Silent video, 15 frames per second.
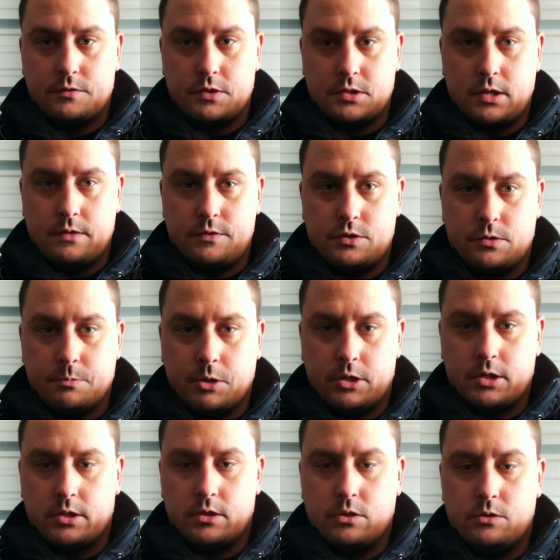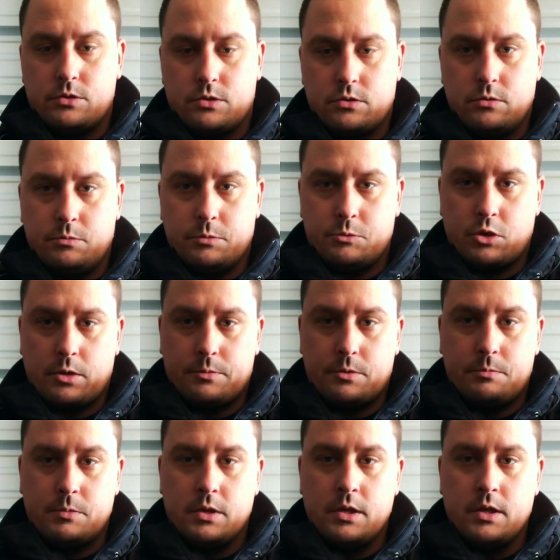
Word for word: to save you some money on those. Oh, I'm dropping them.